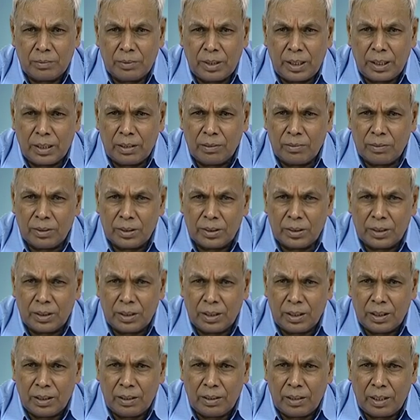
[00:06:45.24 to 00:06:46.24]
that was
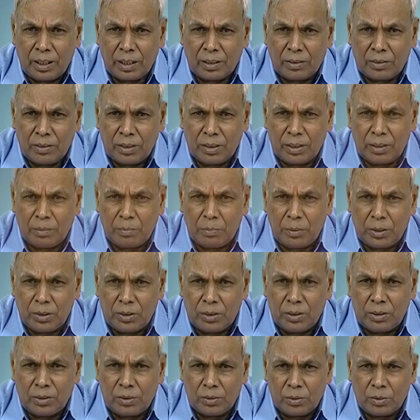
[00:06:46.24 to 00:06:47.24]
the actually the
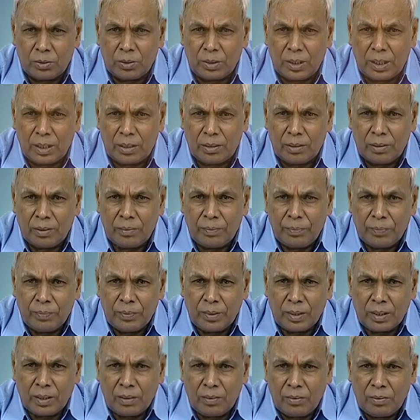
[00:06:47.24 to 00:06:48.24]
benzene route that
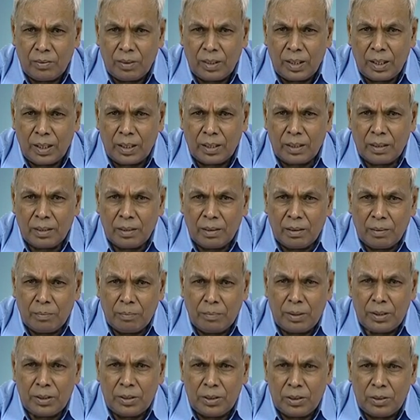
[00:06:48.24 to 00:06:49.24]
we are
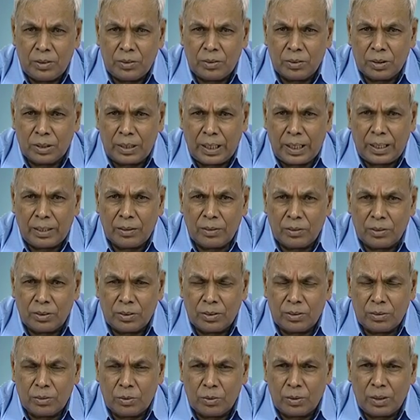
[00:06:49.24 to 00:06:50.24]
benzene to
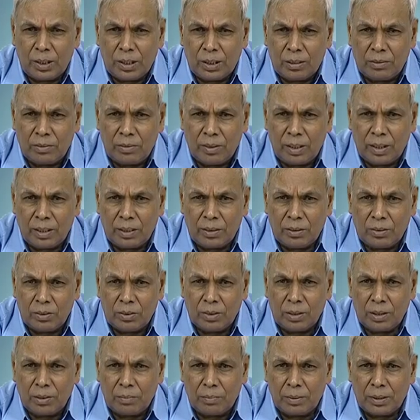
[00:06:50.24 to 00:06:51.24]
cyclosine route that we are
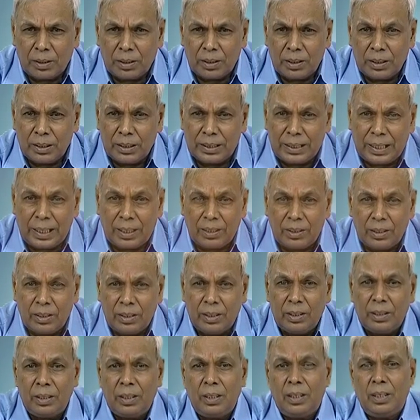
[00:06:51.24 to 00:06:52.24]
using but the
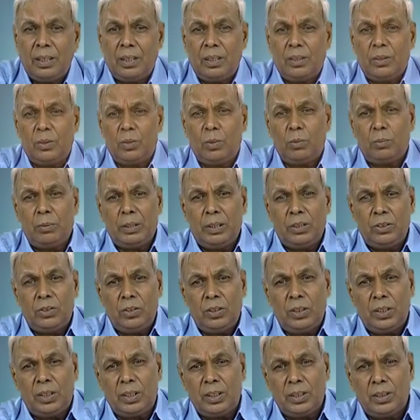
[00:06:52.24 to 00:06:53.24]
toluene to
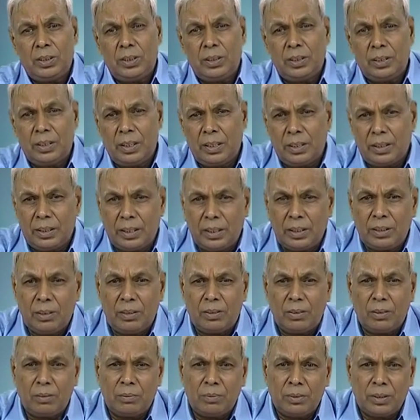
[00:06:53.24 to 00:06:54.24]
benzoic acid and then the
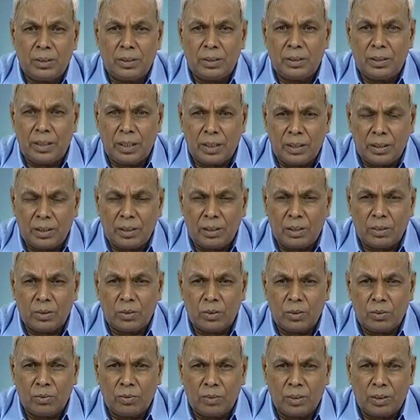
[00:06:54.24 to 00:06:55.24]
raw that is
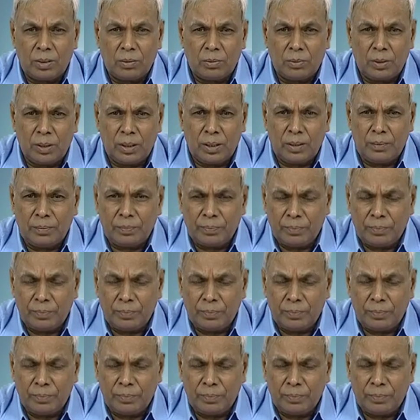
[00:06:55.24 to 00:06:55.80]
also one of the